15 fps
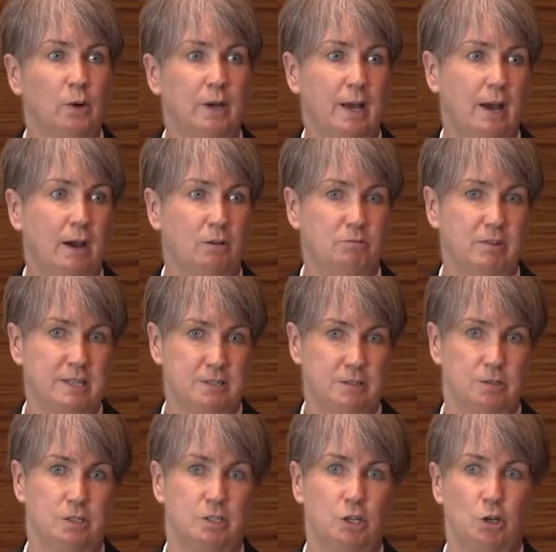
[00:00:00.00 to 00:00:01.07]
our
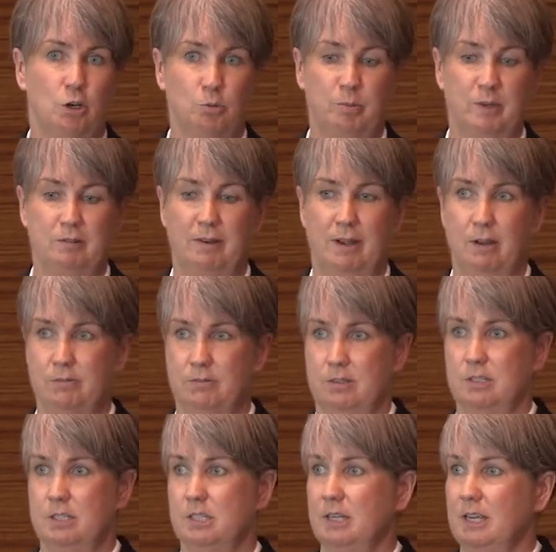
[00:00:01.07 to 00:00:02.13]
research could be
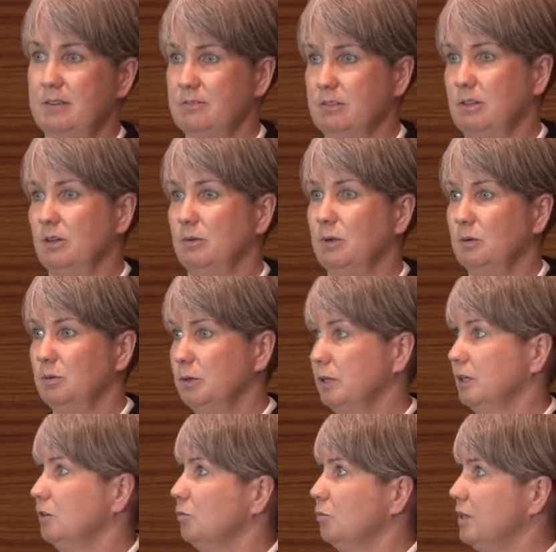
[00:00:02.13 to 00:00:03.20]
relevant, even though we're
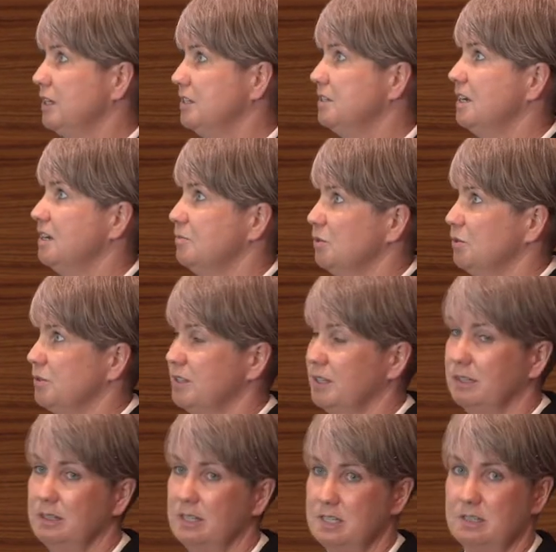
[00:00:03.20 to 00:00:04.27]
working on pest animals,
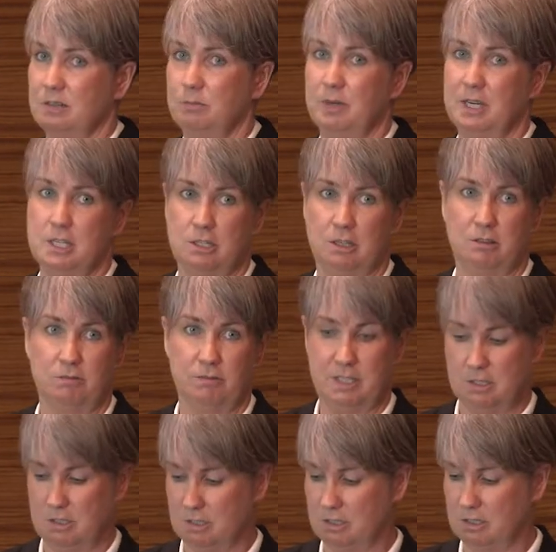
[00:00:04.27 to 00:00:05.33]
and these are major
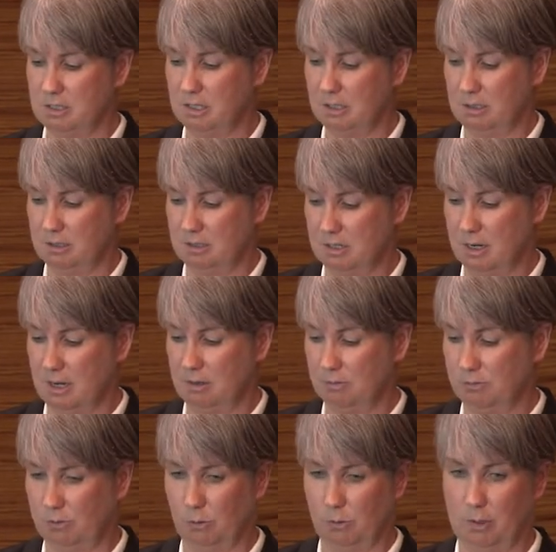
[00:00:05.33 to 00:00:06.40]
threats to New Zealand's native
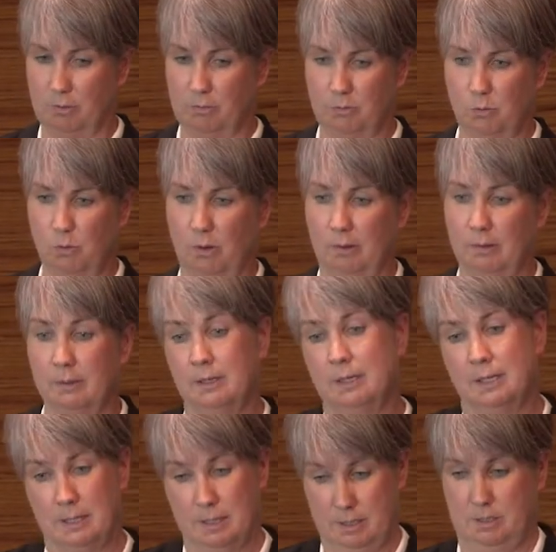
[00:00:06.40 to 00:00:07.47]
flora and fauna.
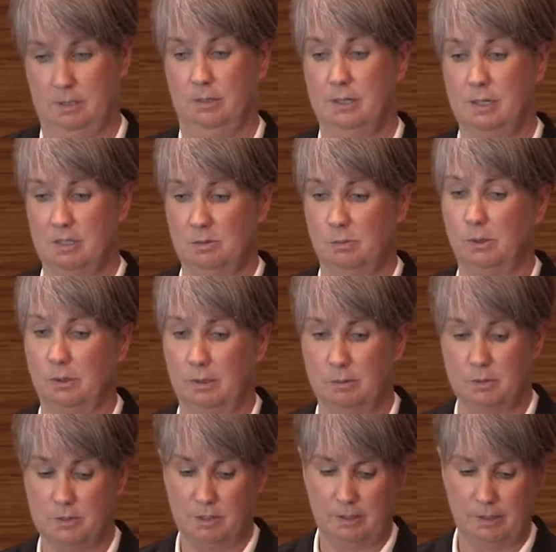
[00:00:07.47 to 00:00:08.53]
So guess what? It
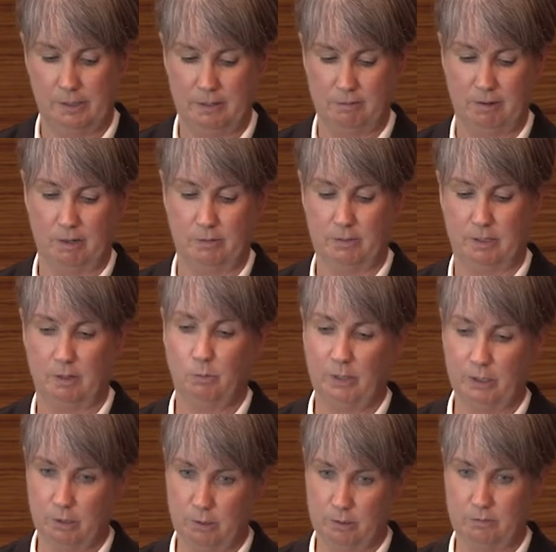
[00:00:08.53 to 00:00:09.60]
was highly relevant, and we
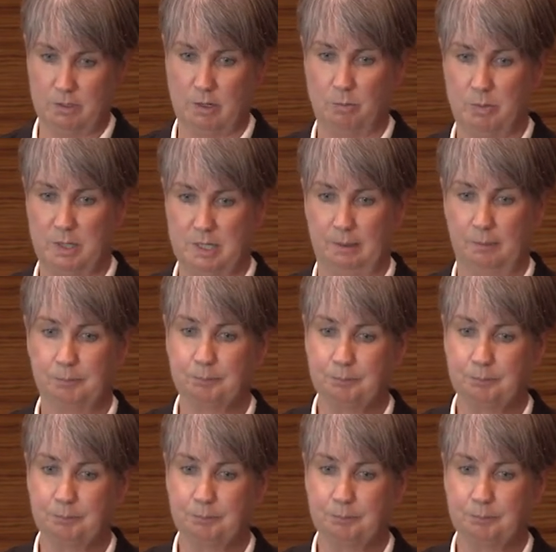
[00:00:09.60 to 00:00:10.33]
could have done better.